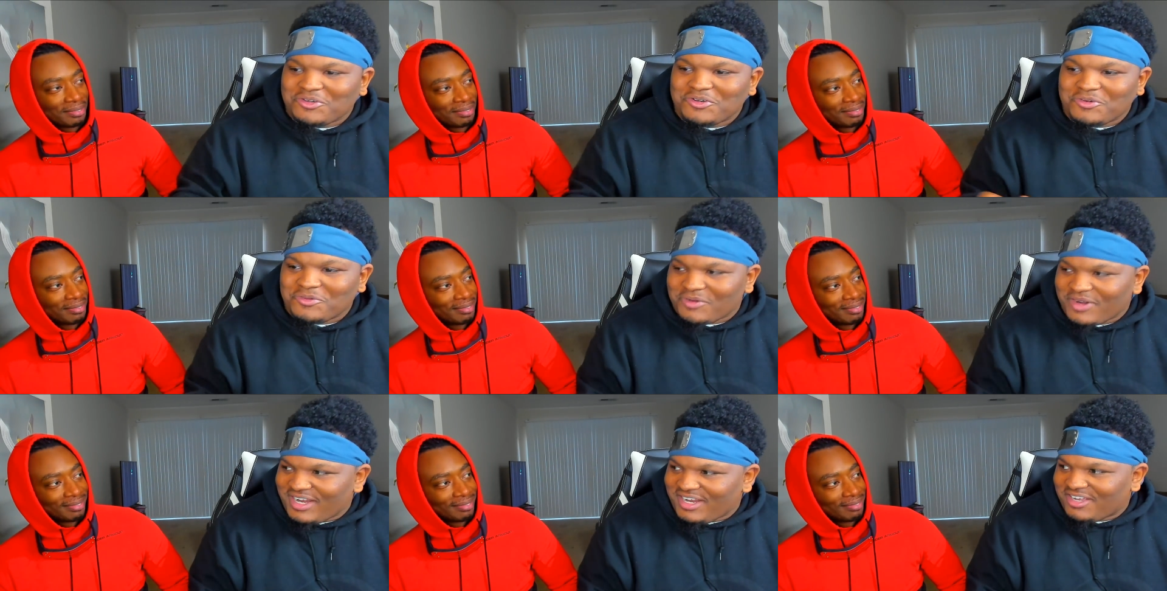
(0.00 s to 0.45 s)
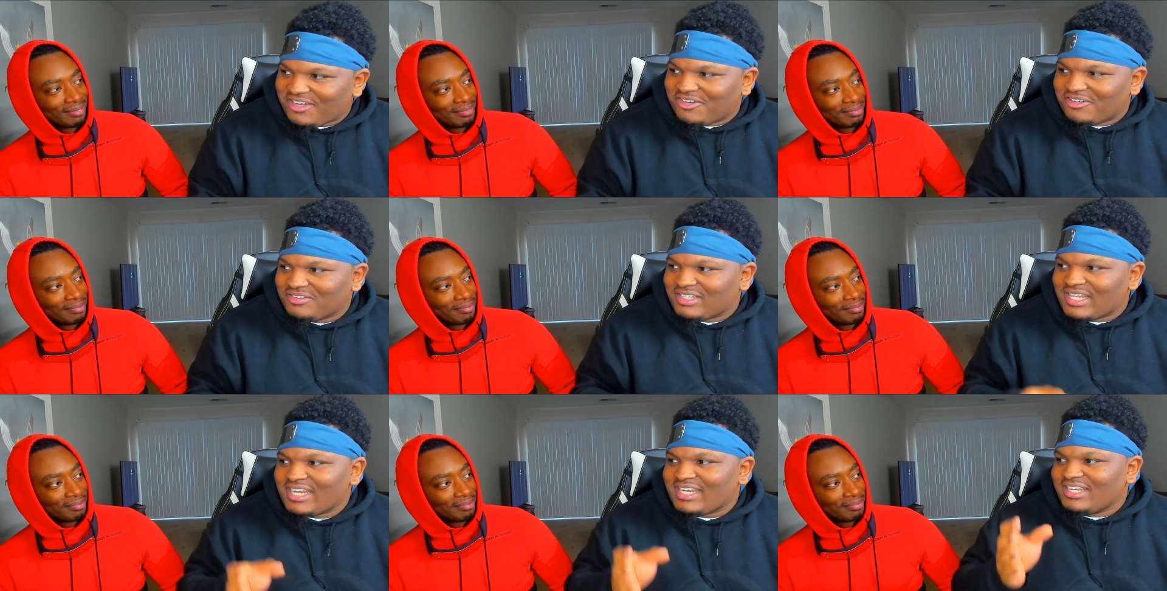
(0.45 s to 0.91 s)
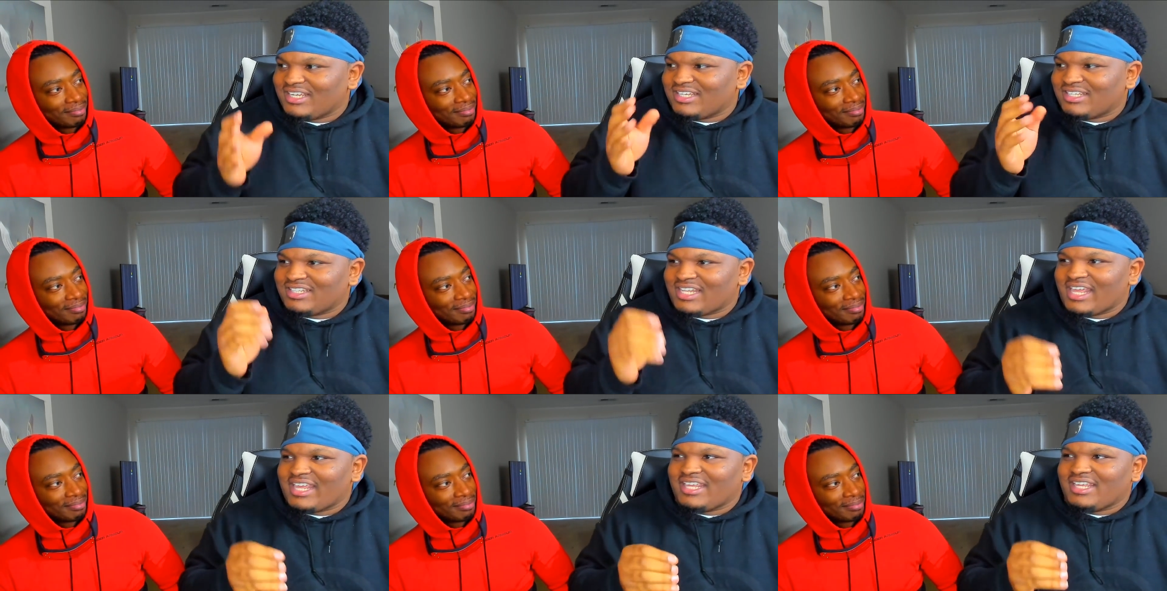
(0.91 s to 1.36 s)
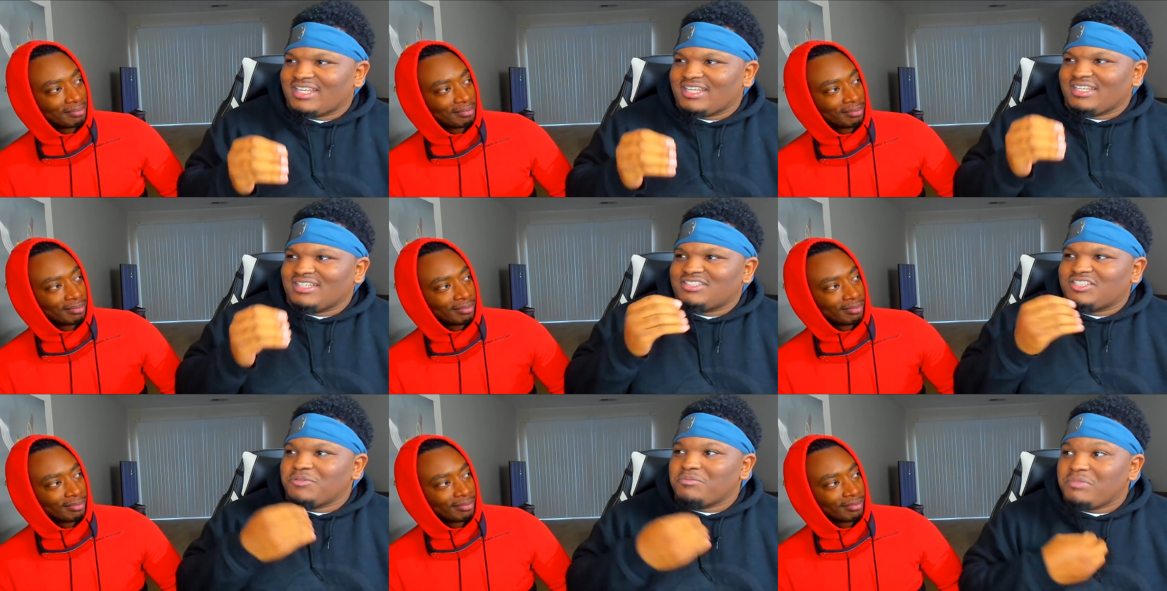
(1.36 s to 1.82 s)
Speaker 1: around like
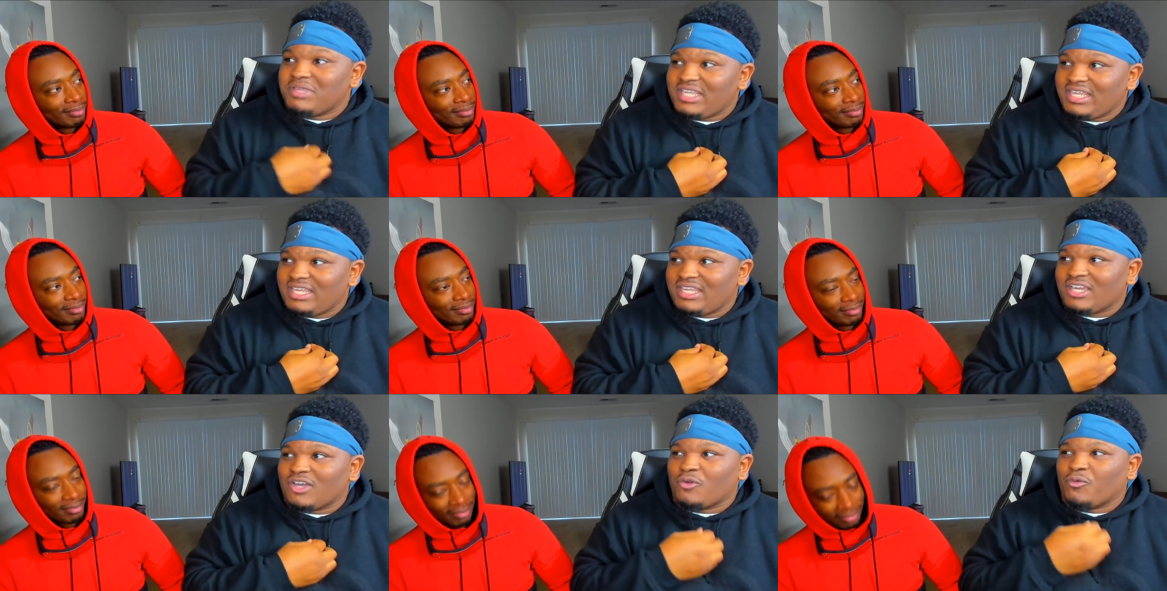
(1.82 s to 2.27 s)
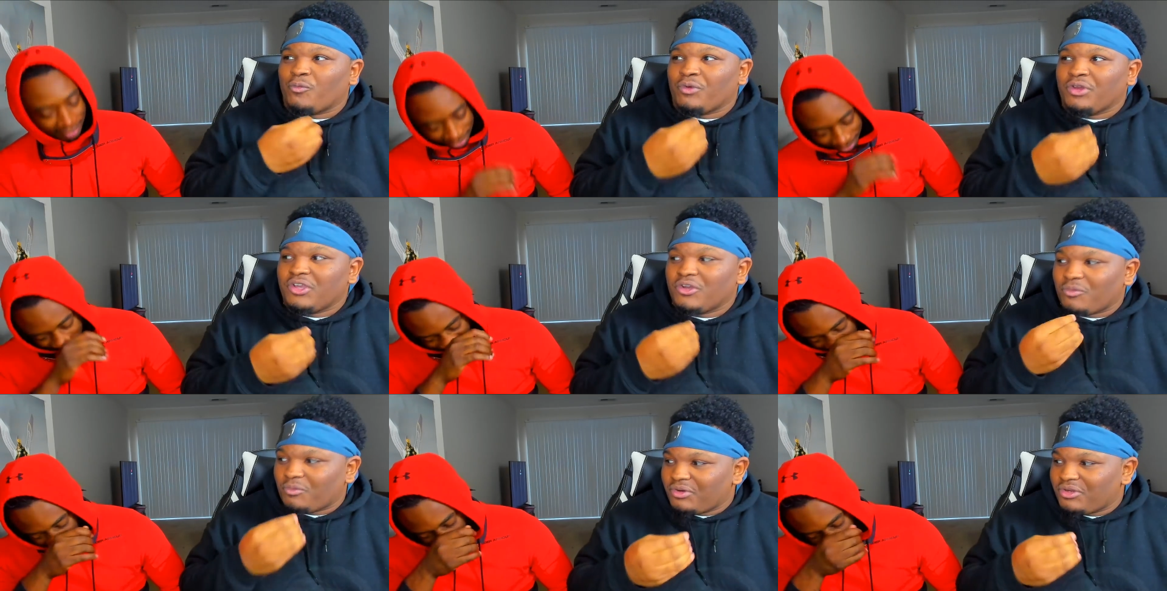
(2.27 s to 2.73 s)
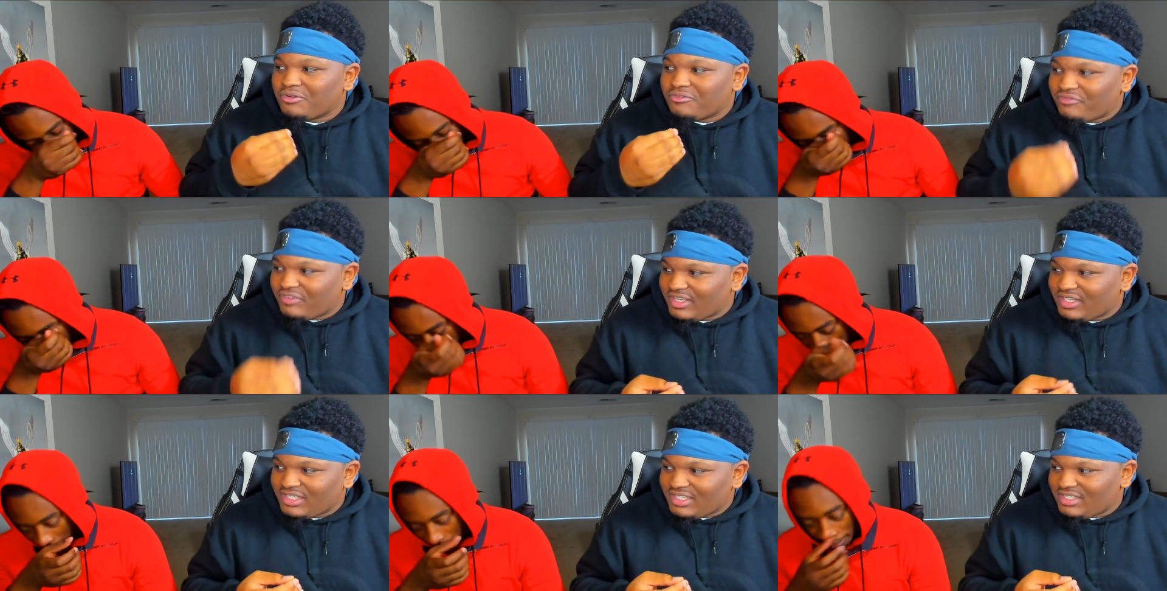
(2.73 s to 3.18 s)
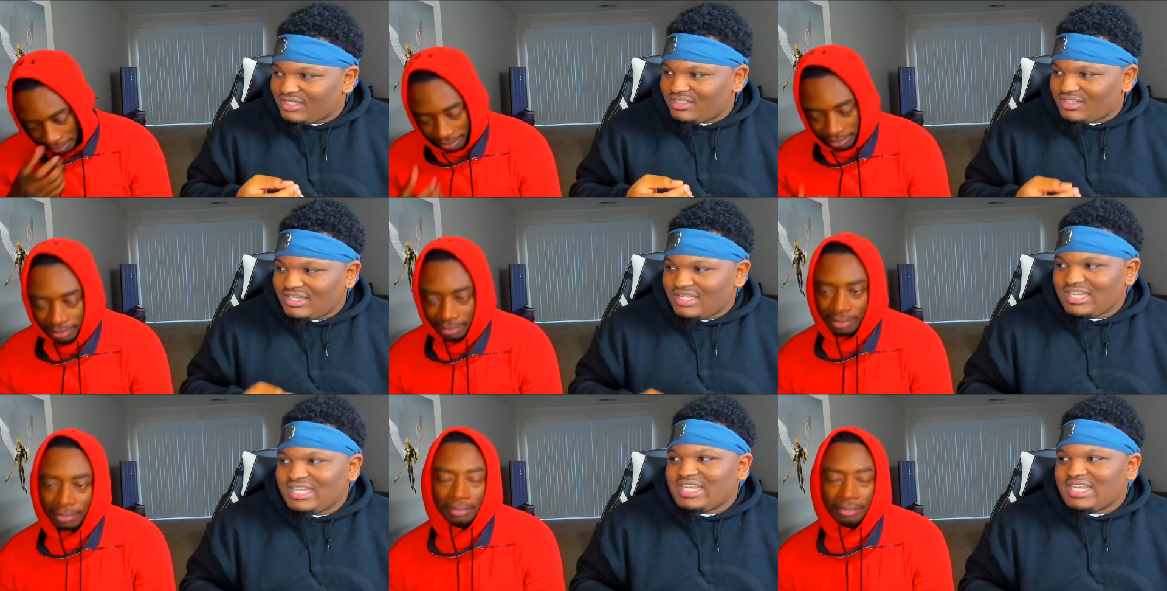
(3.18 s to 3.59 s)
like to me a real real villain